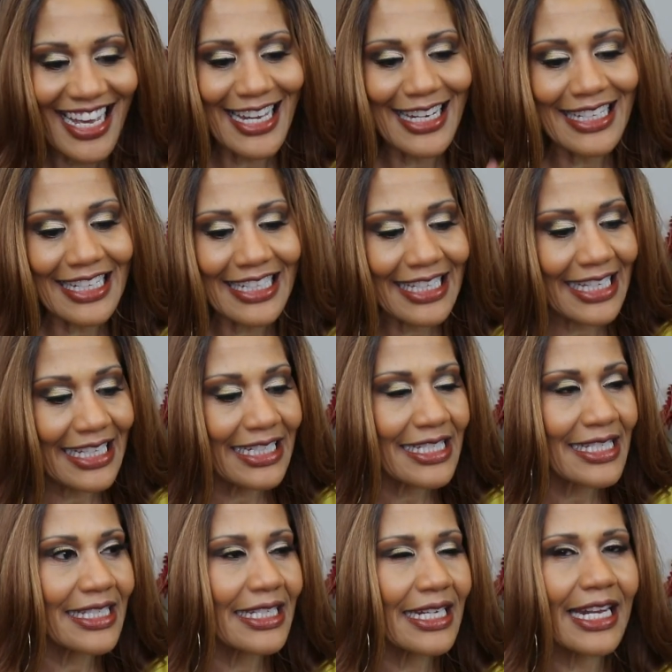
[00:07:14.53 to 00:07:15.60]
And again,
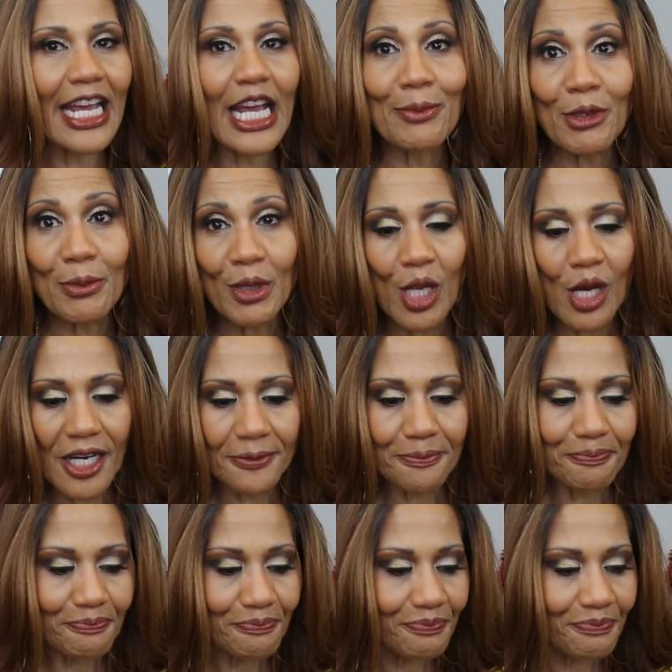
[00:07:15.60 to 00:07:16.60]
it's in an amber blonde.